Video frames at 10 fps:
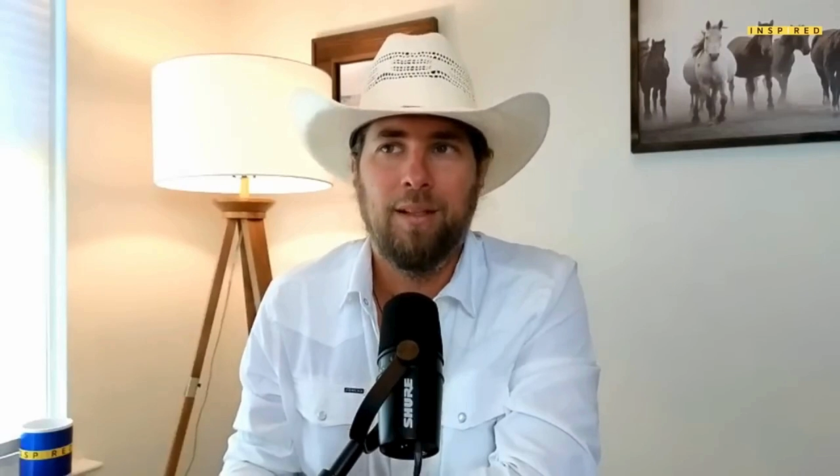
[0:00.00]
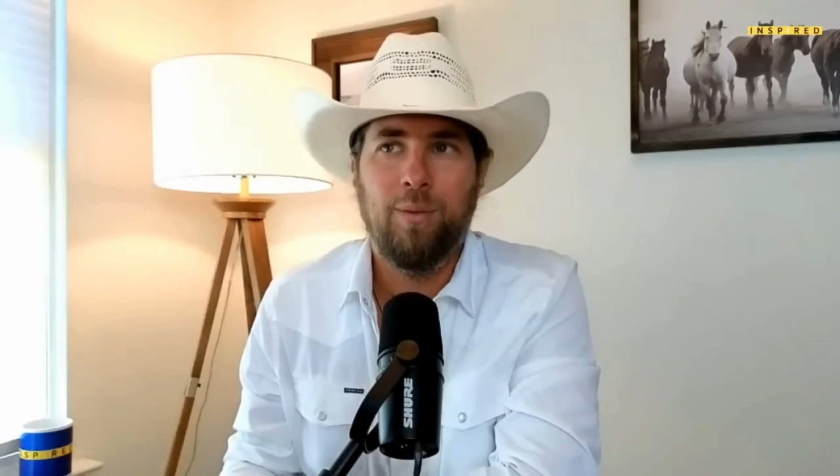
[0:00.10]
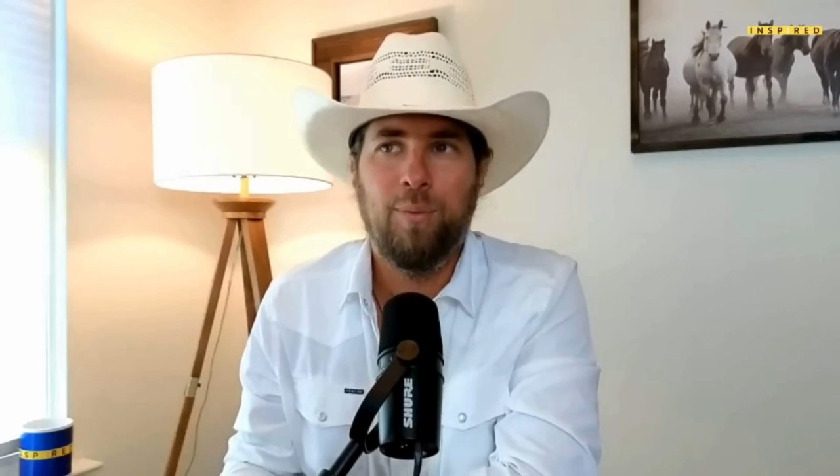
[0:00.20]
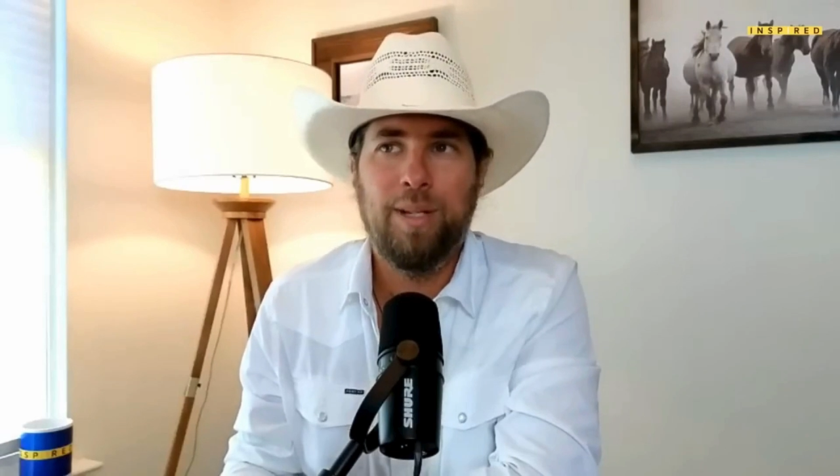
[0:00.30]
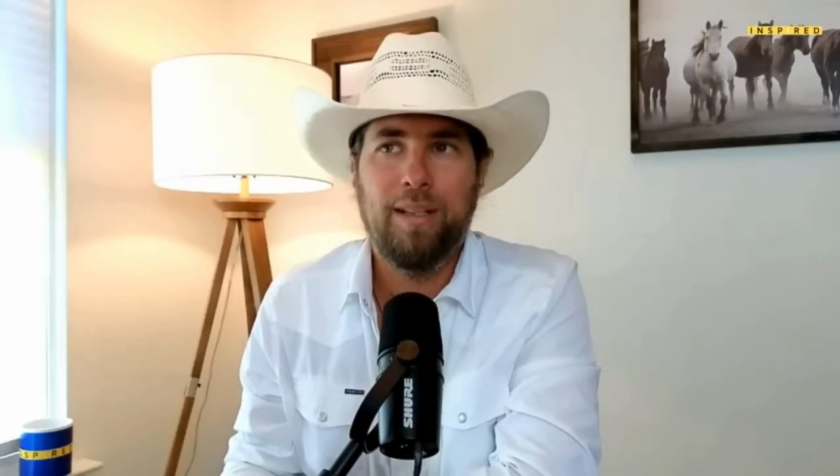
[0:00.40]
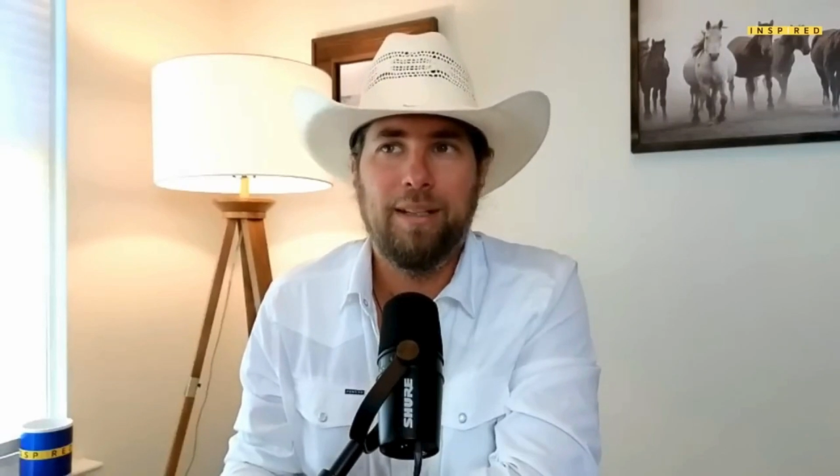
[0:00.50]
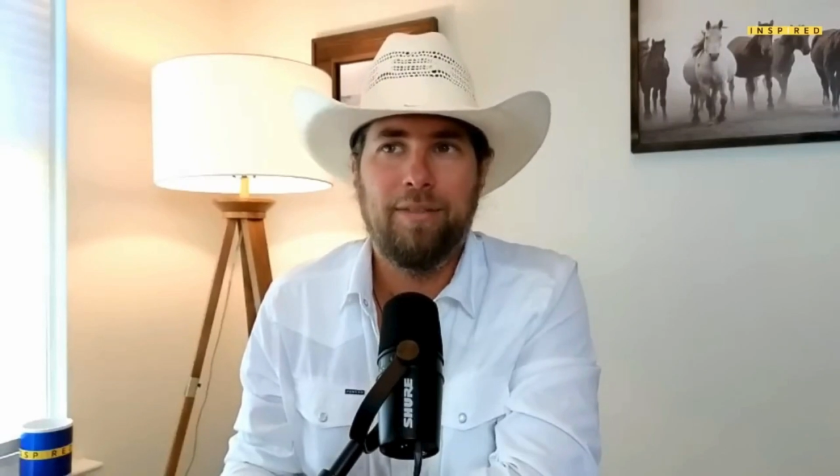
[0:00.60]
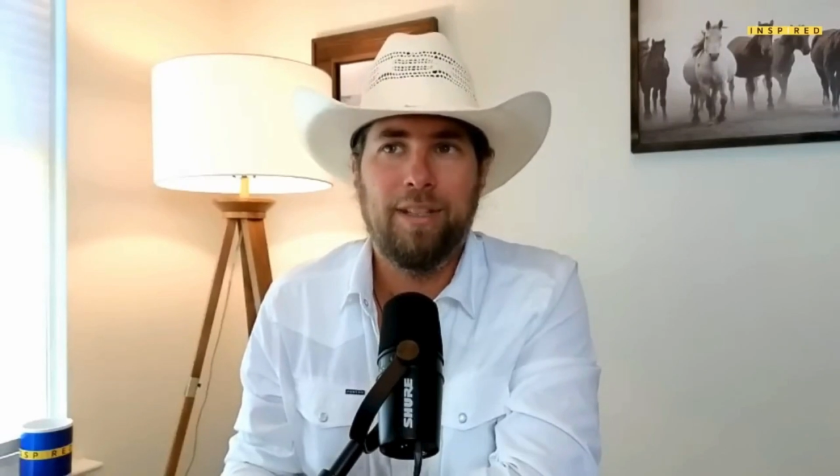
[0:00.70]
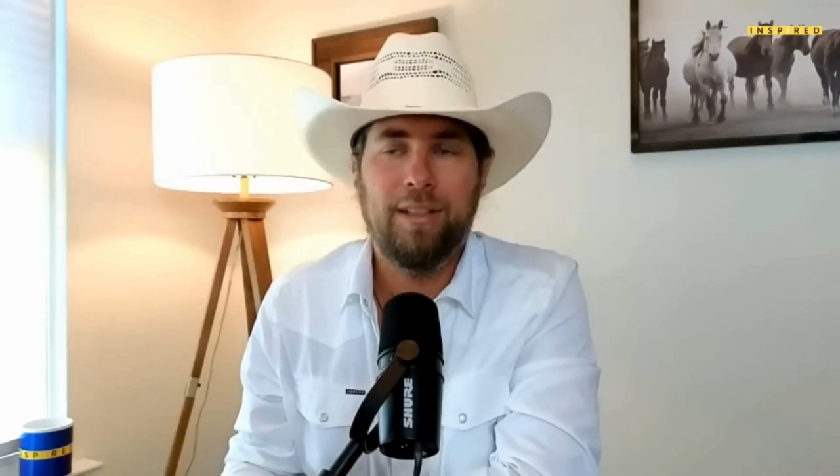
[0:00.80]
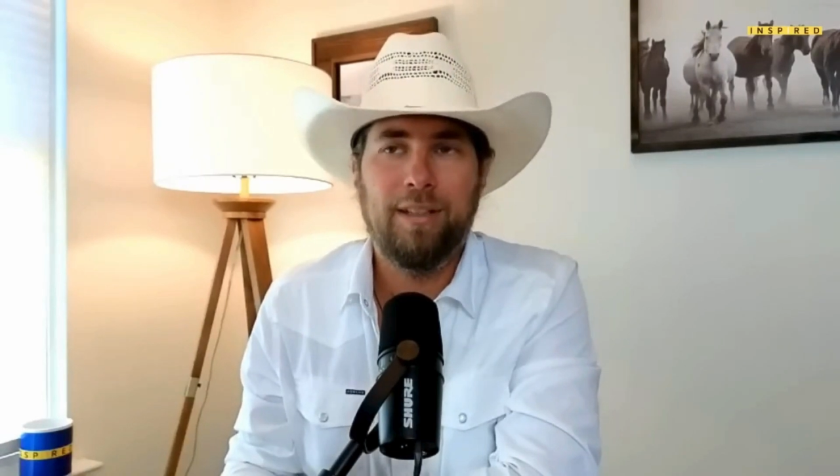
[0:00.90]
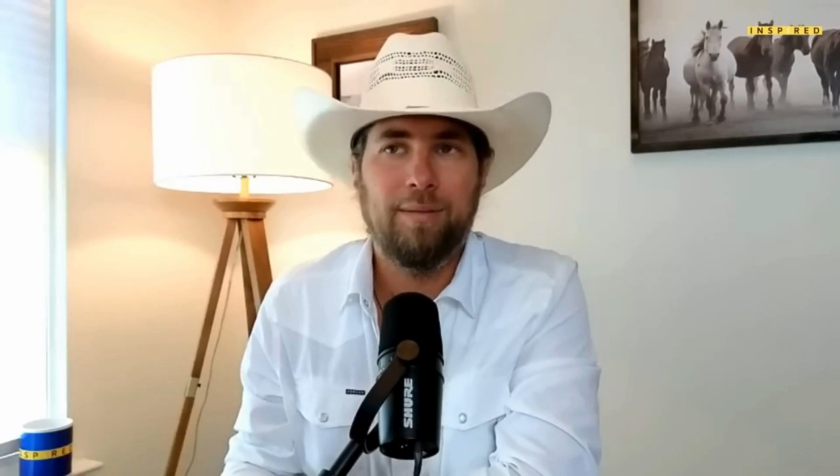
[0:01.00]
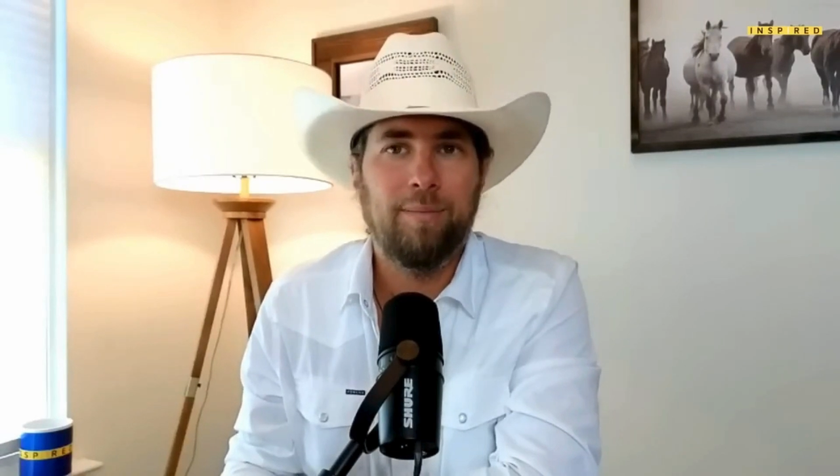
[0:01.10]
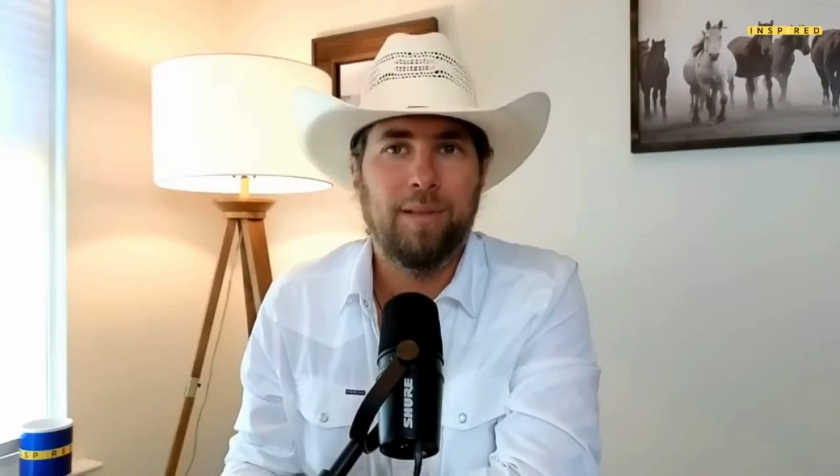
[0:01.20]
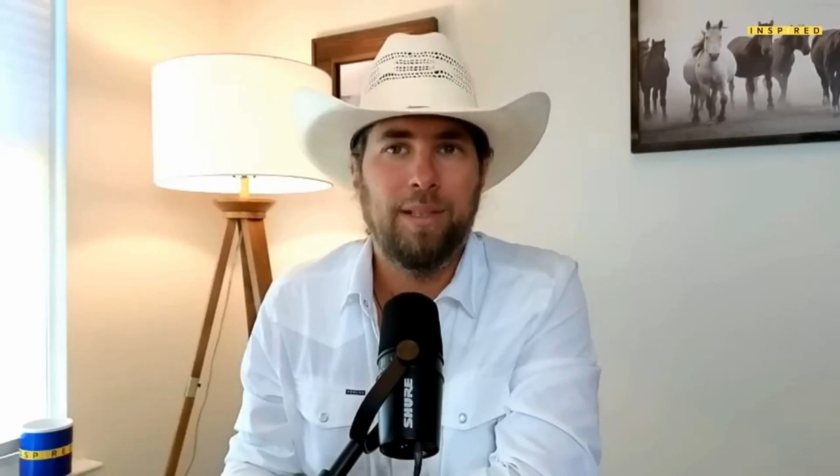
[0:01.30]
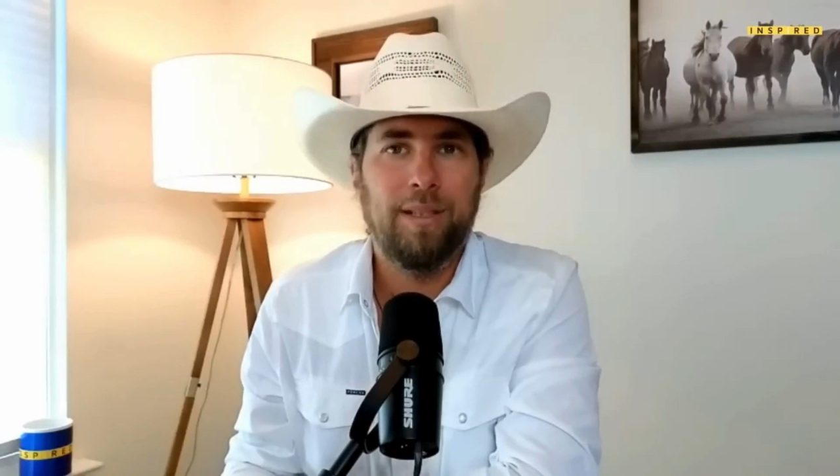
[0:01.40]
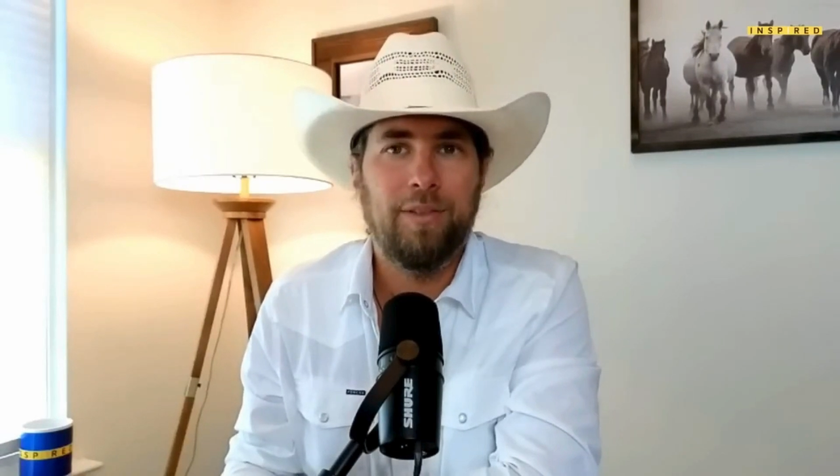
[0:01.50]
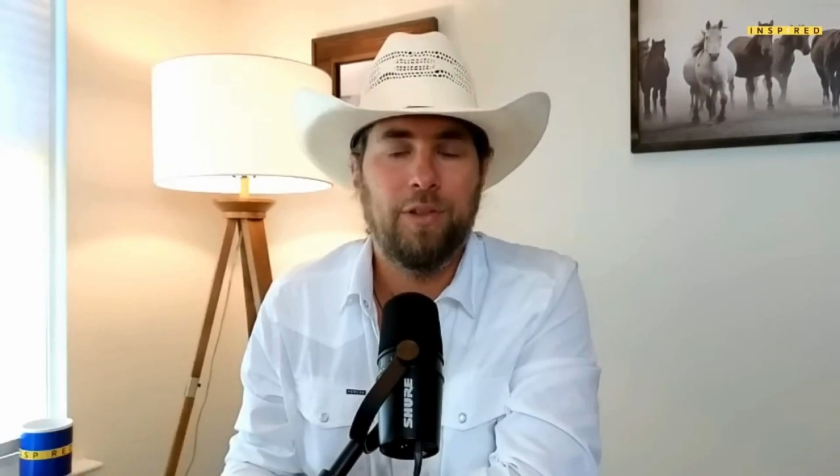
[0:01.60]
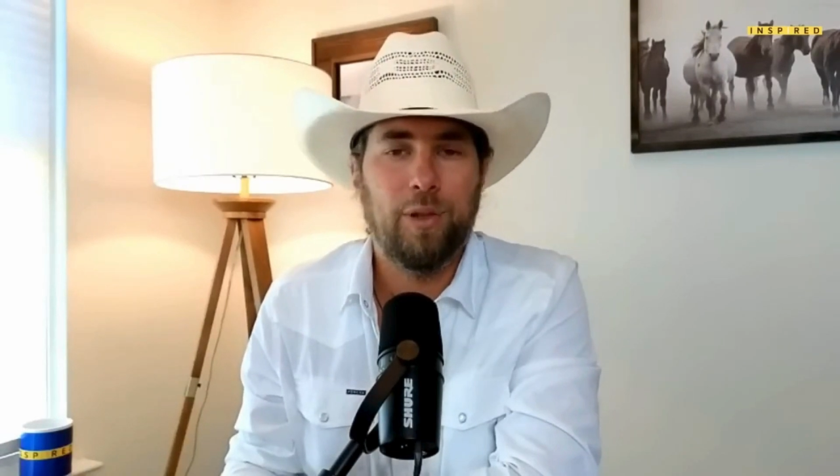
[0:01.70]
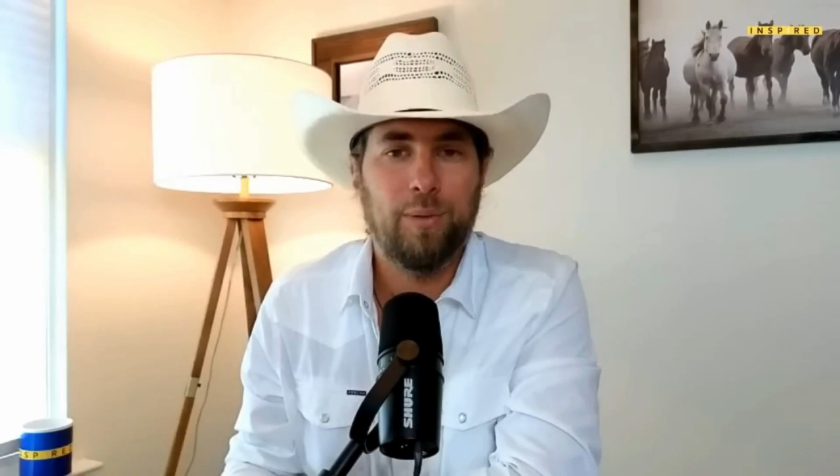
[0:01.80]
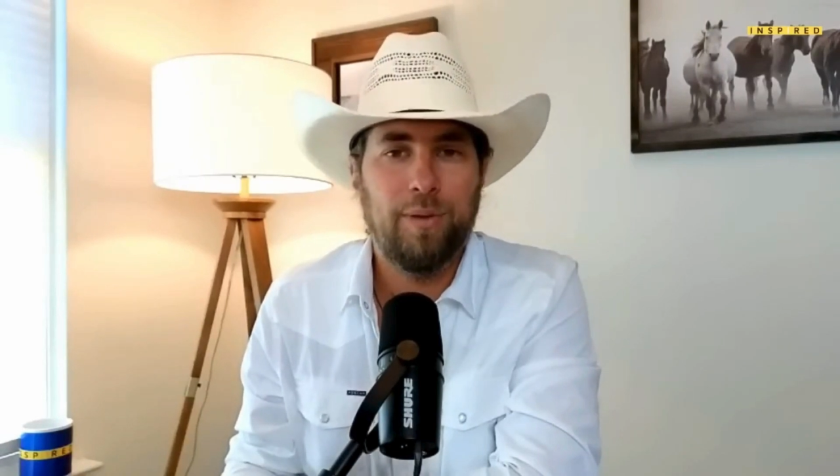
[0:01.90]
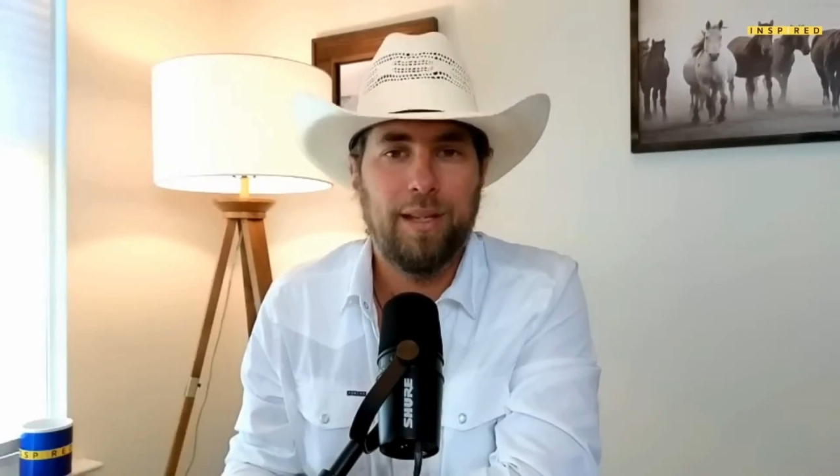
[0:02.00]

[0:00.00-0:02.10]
We live in a zone